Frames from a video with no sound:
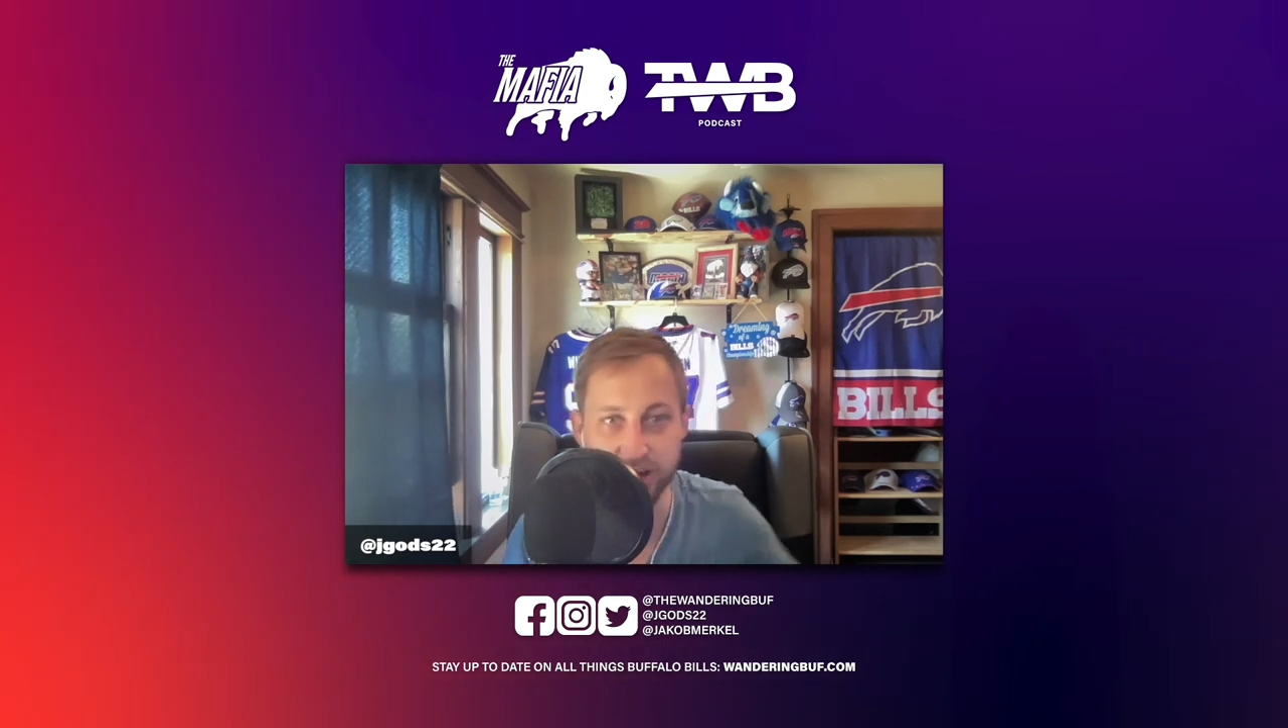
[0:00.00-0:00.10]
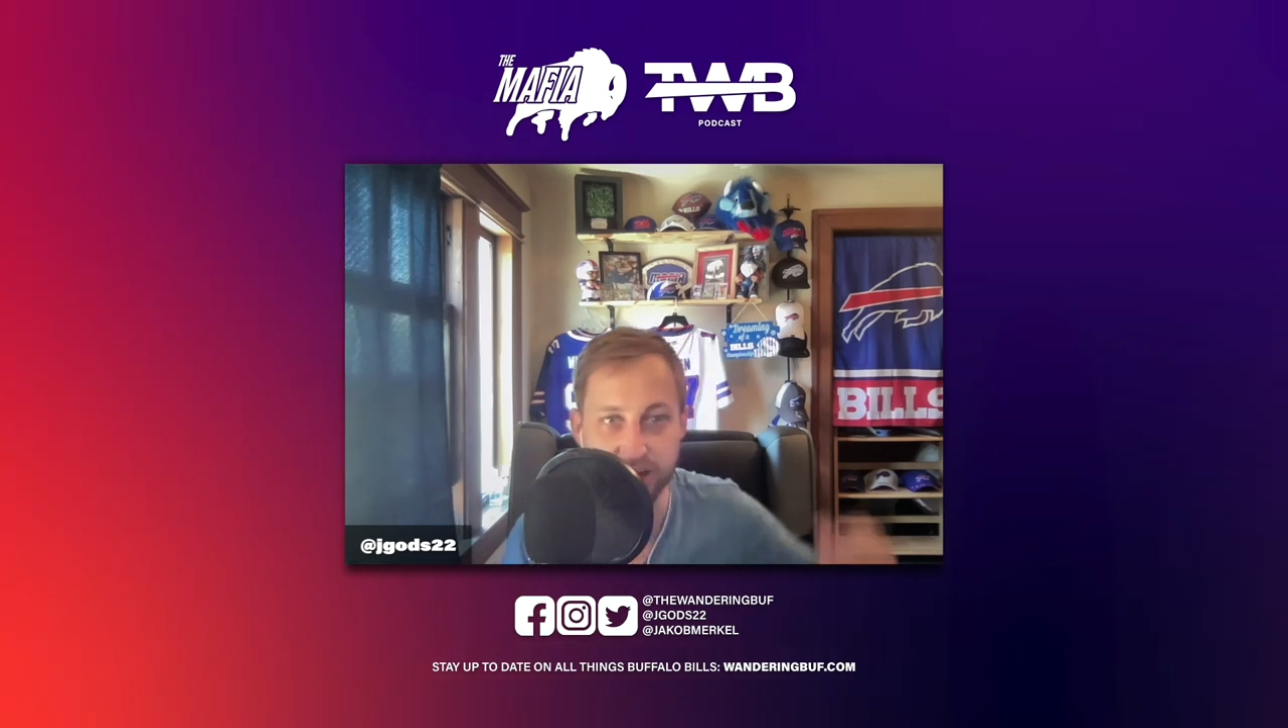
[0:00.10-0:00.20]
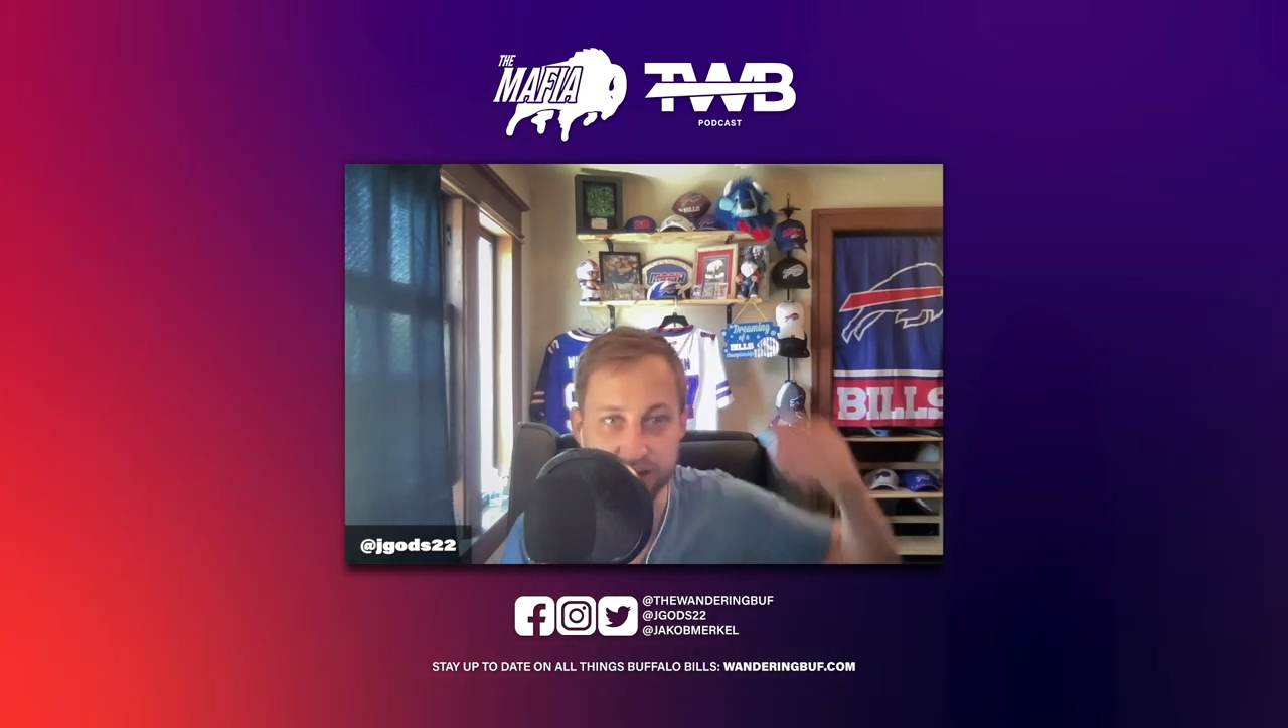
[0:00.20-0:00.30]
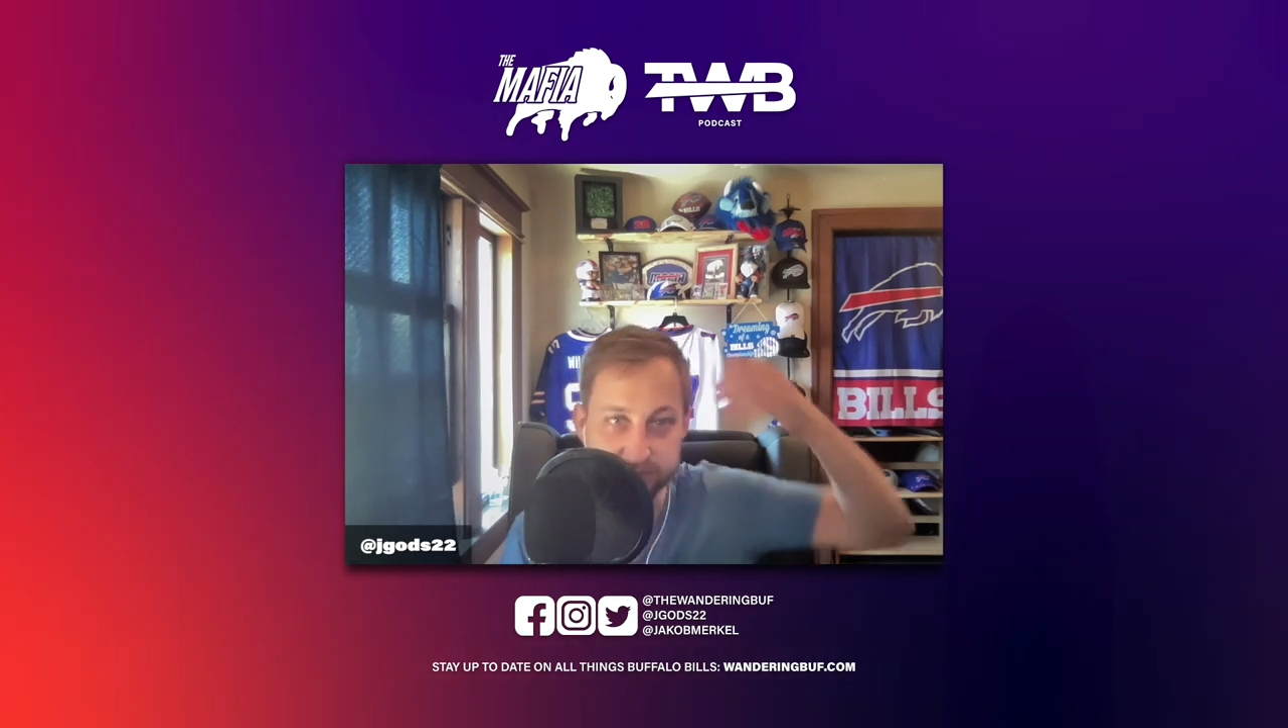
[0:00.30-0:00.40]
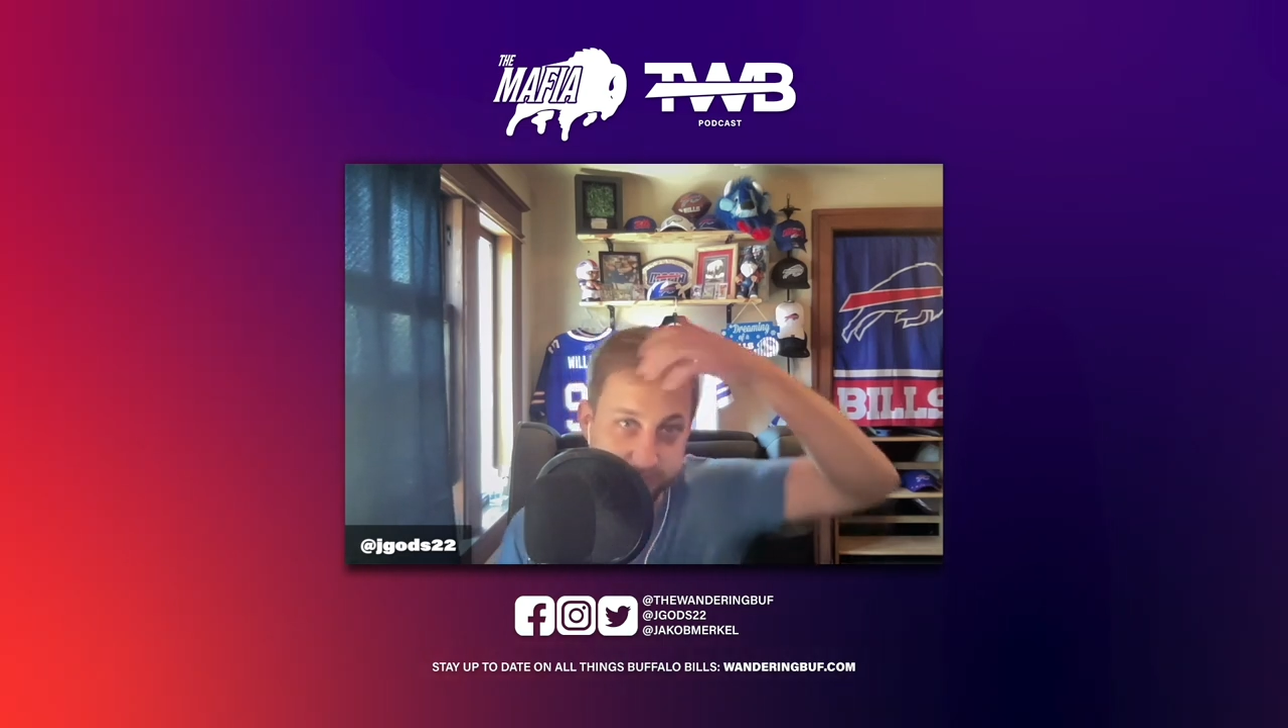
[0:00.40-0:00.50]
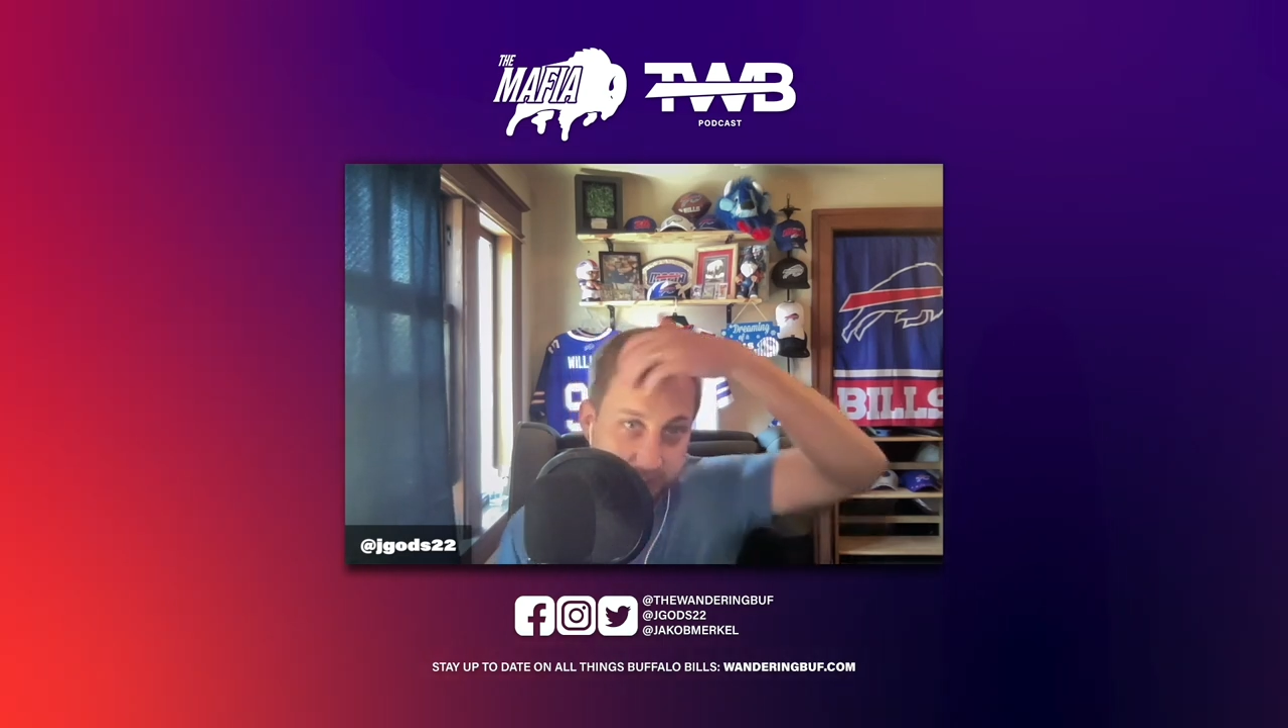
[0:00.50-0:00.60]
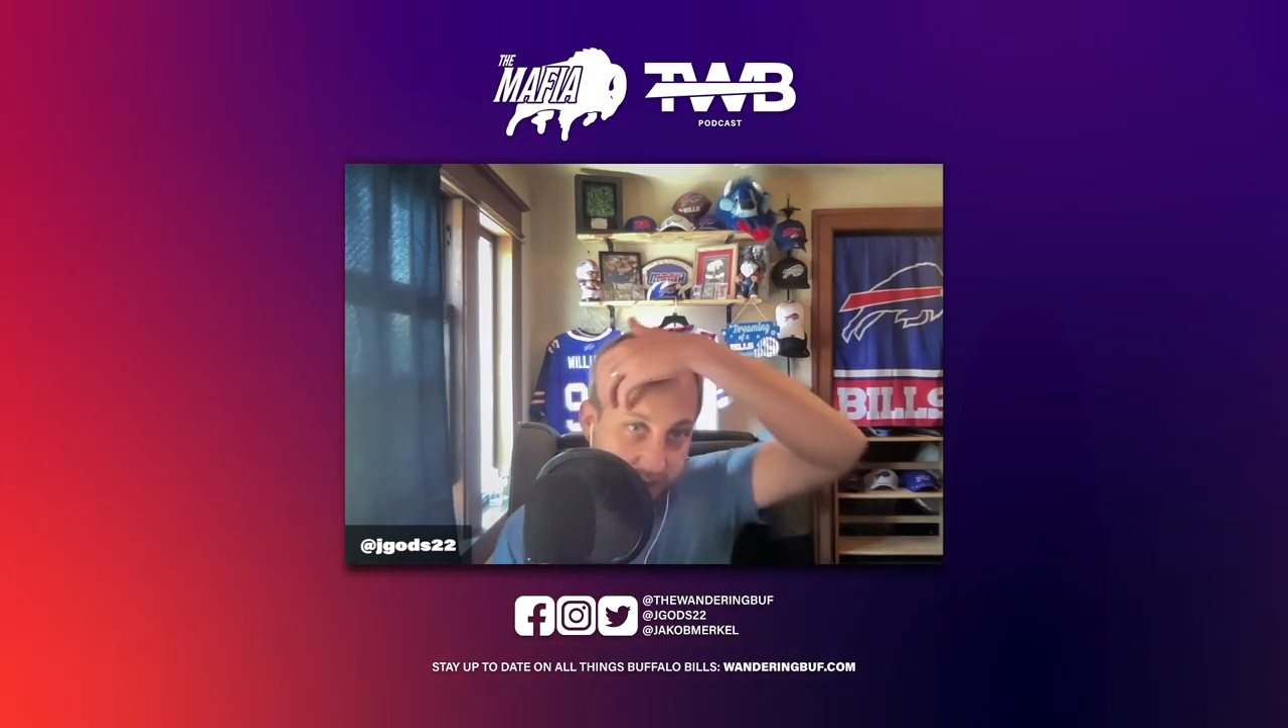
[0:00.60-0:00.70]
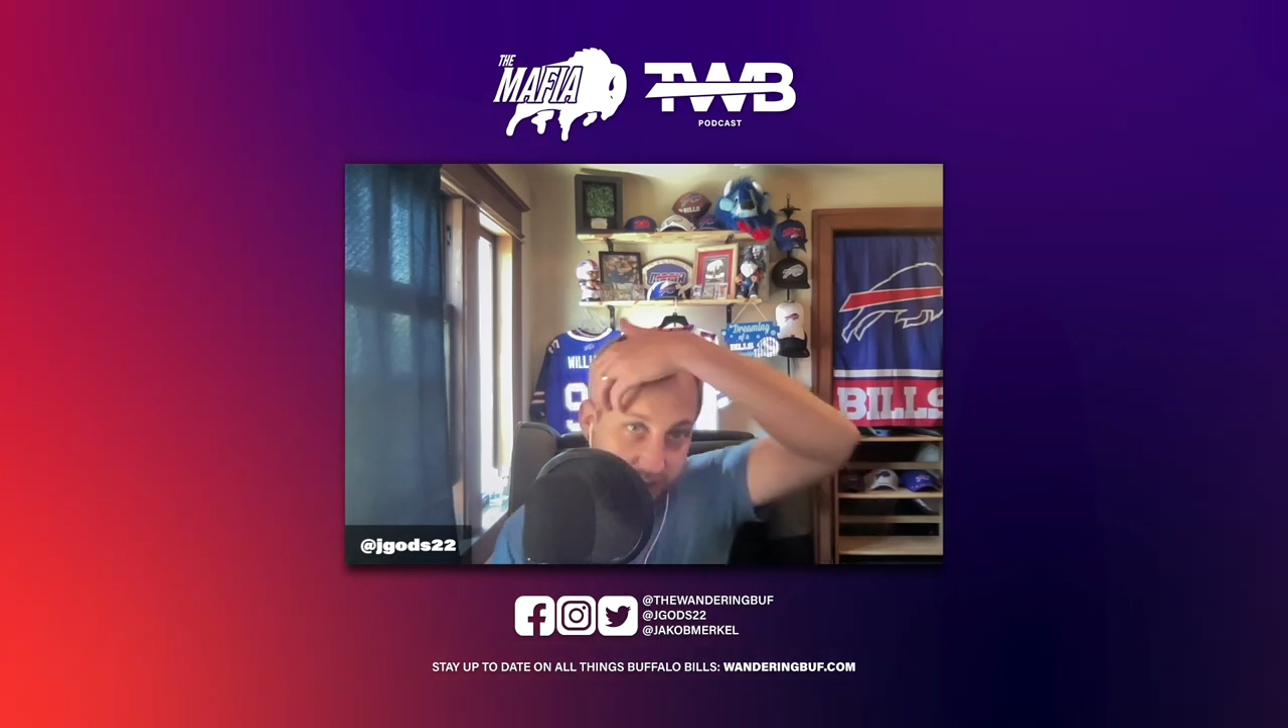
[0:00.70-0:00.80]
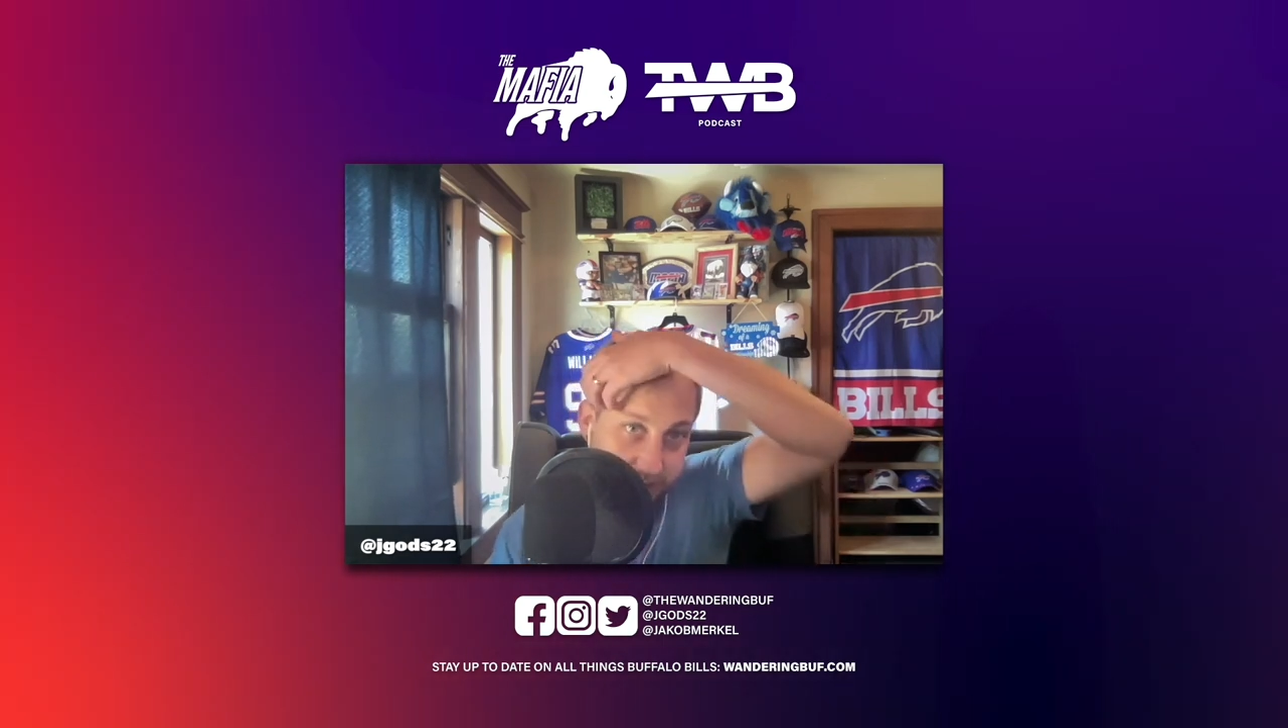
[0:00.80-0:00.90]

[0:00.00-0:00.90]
I have Damar